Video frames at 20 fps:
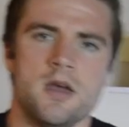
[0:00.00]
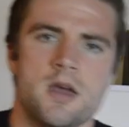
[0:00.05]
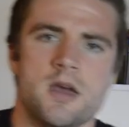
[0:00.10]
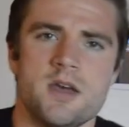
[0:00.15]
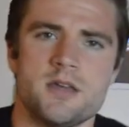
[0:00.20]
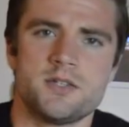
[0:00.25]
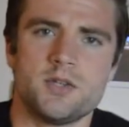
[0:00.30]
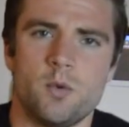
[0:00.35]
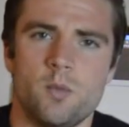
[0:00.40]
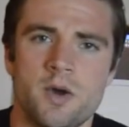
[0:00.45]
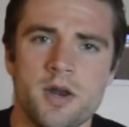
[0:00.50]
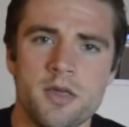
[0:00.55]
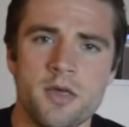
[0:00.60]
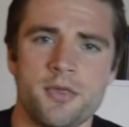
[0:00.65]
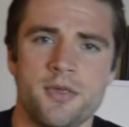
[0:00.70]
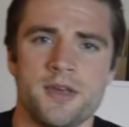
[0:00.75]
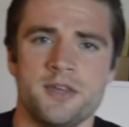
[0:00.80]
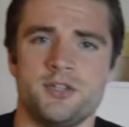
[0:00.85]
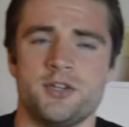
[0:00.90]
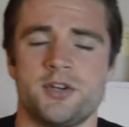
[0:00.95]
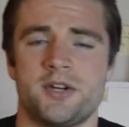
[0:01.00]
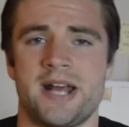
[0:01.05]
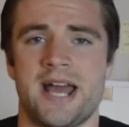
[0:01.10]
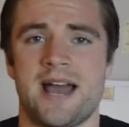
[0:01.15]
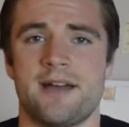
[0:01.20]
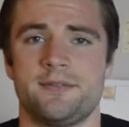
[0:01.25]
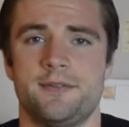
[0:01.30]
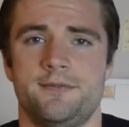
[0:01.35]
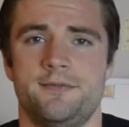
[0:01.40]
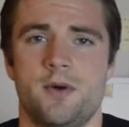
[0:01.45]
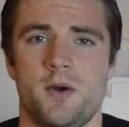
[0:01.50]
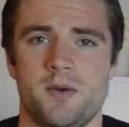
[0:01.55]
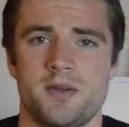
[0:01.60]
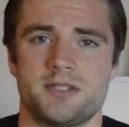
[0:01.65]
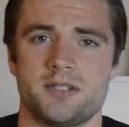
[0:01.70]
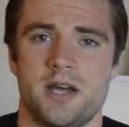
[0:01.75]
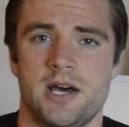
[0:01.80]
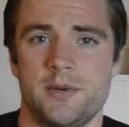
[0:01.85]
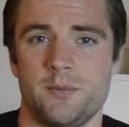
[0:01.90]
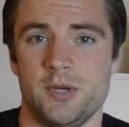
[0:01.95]
So one of the things you're going to have to
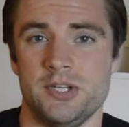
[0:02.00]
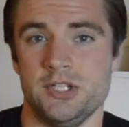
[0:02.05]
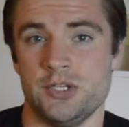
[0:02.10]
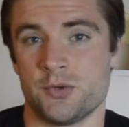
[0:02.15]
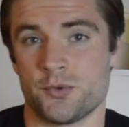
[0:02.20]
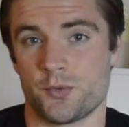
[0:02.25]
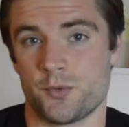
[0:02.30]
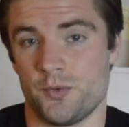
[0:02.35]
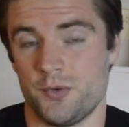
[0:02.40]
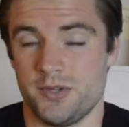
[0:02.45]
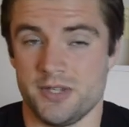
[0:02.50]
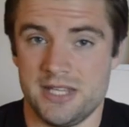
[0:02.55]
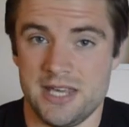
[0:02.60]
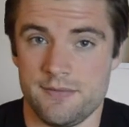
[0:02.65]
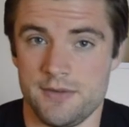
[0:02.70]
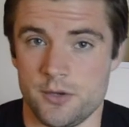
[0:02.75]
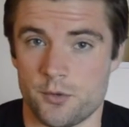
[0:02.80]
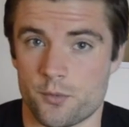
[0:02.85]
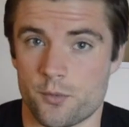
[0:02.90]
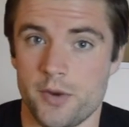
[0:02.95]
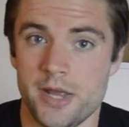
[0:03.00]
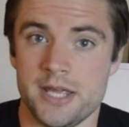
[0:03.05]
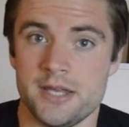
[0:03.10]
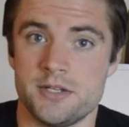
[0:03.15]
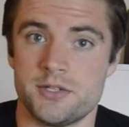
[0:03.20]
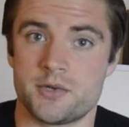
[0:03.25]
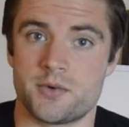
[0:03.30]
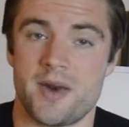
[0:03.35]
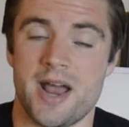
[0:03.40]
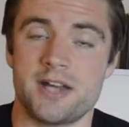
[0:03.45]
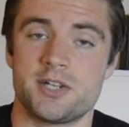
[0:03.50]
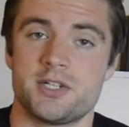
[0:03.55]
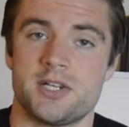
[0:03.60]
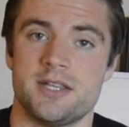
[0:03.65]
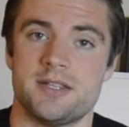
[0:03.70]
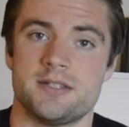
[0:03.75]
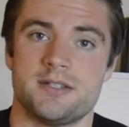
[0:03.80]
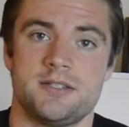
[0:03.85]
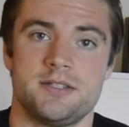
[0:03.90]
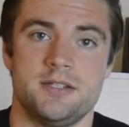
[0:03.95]
focus on when you're giving written
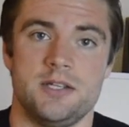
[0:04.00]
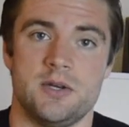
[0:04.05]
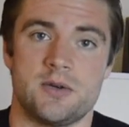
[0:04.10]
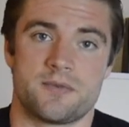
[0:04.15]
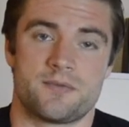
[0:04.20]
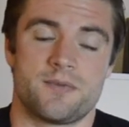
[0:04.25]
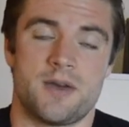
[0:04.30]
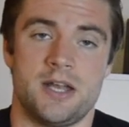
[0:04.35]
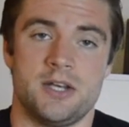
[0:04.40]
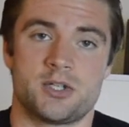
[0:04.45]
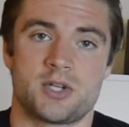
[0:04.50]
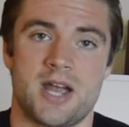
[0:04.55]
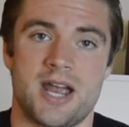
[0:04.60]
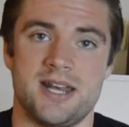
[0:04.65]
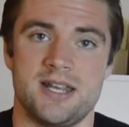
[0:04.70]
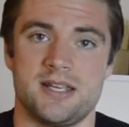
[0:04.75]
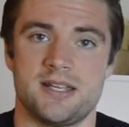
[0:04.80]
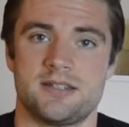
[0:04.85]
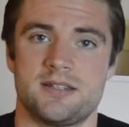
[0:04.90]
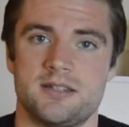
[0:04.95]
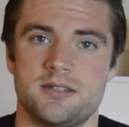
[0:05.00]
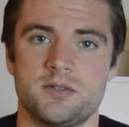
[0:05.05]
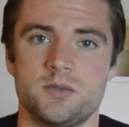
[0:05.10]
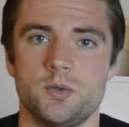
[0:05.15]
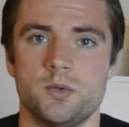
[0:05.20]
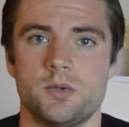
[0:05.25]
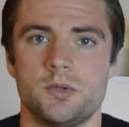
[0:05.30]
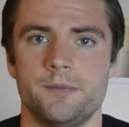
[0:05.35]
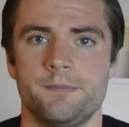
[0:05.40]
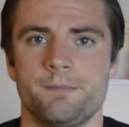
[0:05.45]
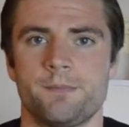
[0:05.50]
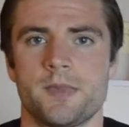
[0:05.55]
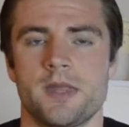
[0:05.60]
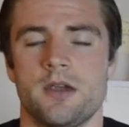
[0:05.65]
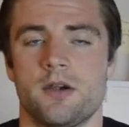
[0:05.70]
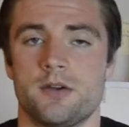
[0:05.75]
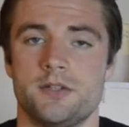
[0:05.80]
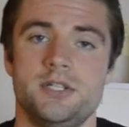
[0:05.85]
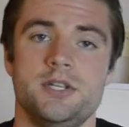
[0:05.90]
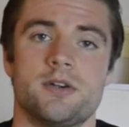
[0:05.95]
directions to your friend trying to get to school
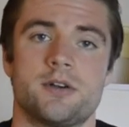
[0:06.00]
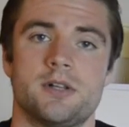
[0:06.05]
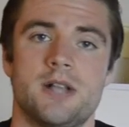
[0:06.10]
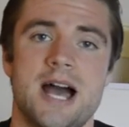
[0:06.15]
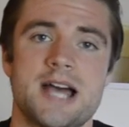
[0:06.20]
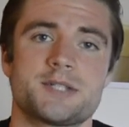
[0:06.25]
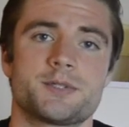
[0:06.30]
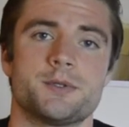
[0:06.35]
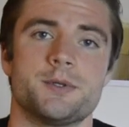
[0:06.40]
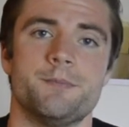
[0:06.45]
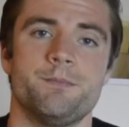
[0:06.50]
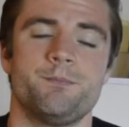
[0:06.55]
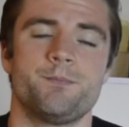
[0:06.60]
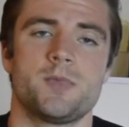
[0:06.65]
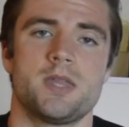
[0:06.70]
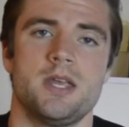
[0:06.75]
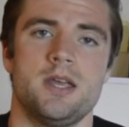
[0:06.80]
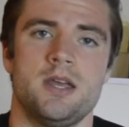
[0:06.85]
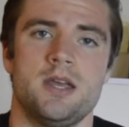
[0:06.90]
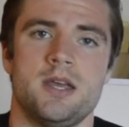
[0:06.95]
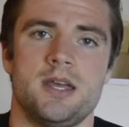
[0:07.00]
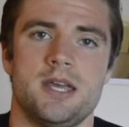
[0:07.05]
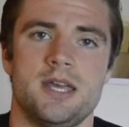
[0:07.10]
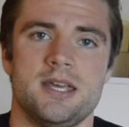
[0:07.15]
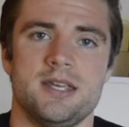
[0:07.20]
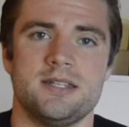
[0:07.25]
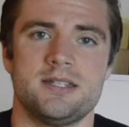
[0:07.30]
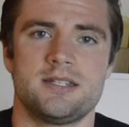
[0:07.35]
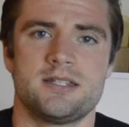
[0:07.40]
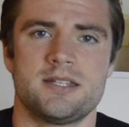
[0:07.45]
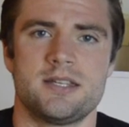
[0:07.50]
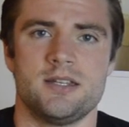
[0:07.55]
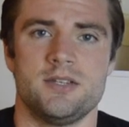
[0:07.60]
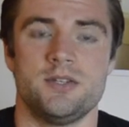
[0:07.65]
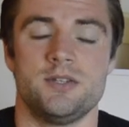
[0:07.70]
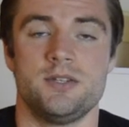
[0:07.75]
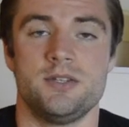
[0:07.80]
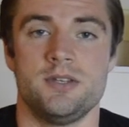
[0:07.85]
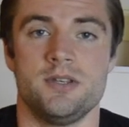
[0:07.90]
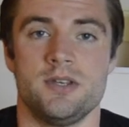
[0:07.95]
or to your classroom is
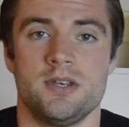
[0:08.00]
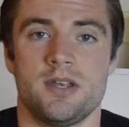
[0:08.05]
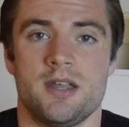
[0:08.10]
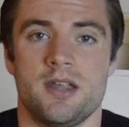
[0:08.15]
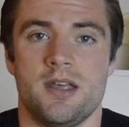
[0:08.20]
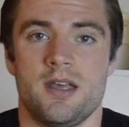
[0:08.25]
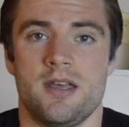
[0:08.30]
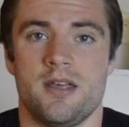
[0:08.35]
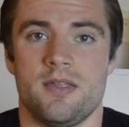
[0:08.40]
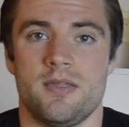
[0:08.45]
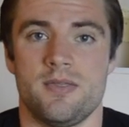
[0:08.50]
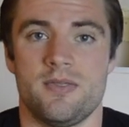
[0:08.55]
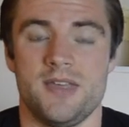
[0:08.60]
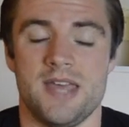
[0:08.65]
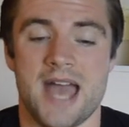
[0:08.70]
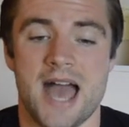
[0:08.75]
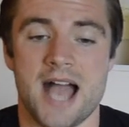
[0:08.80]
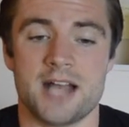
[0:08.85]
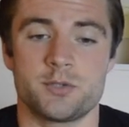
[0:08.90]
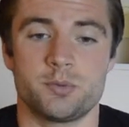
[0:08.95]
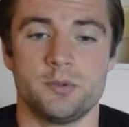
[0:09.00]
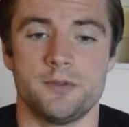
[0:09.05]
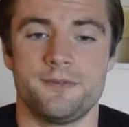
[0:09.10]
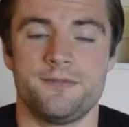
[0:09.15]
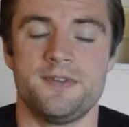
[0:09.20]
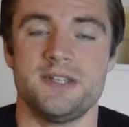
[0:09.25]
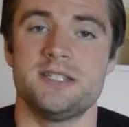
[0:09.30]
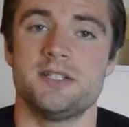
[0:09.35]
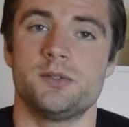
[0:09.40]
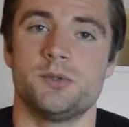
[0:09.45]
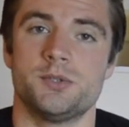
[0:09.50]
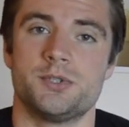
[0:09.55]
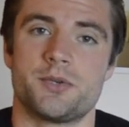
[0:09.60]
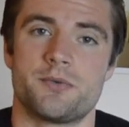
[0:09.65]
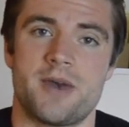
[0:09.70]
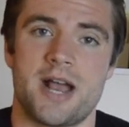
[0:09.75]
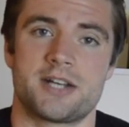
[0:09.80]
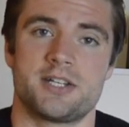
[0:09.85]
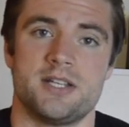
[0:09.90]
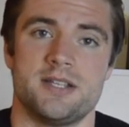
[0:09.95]
the actual physical
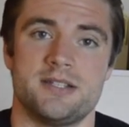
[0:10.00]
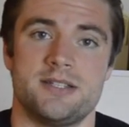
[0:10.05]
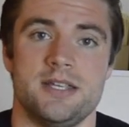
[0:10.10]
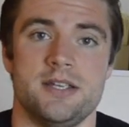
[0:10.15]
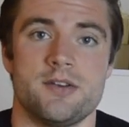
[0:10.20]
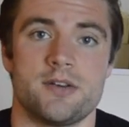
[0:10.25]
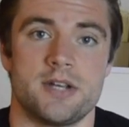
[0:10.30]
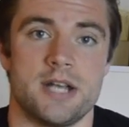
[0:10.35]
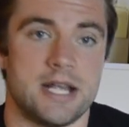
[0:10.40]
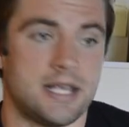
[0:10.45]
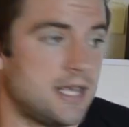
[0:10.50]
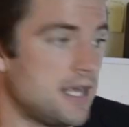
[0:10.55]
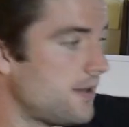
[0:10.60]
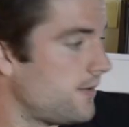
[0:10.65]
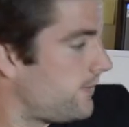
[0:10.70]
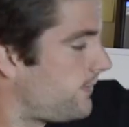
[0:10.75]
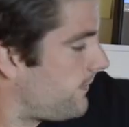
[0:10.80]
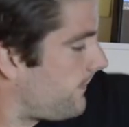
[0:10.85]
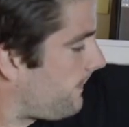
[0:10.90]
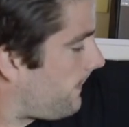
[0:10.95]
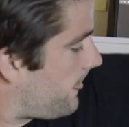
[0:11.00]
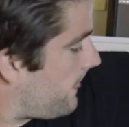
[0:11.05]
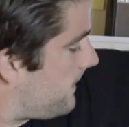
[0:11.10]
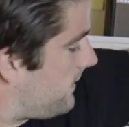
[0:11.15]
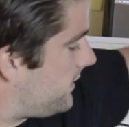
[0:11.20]
directions that you're going to give.